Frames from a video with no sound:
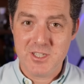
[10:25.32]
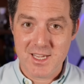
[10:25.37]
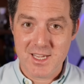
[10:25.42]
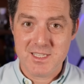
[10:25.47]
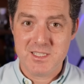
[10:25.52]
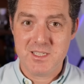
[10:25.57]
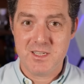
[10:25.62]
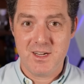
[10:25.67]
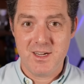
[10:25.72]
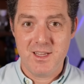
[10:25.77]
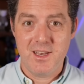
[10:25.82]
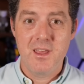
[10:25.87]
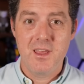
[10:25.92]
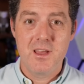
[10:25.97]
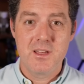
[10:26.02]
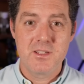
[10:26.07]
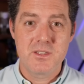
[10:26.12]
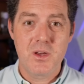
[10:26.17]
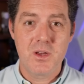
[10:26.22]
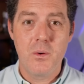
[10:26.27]
JSON.
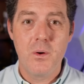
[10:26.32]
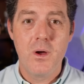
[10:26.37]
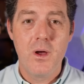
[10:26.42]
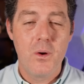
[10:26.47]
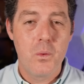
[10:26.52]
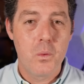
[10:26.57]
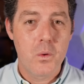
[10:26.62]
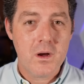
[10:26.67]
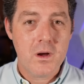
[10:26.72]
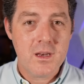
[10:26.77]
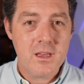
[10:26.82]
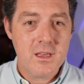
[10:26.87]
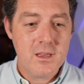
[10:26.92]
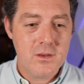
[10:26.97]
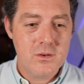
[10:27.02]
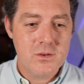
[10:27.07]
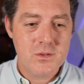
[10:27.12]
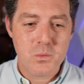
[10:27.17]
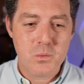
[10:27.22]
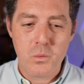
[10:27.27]
So we're going to
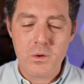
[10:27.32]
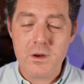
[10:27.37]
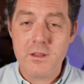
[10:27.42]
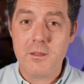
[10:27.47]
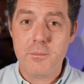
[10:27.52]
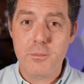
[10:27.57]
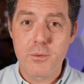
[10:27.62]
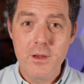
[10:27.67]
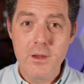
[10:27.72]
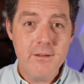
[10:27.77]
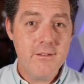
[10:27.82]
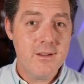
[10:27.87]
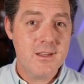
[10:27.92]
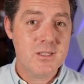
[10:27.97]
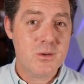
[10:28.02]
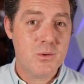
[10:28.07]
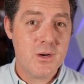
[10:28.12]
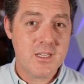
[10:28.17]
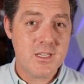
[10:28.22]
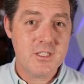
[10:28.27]
use one of the
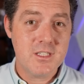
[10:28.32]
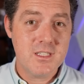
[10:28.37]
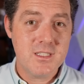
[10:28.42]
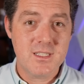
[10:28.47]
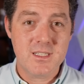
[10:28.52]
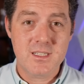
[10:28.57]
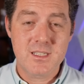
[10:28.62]
previous questions,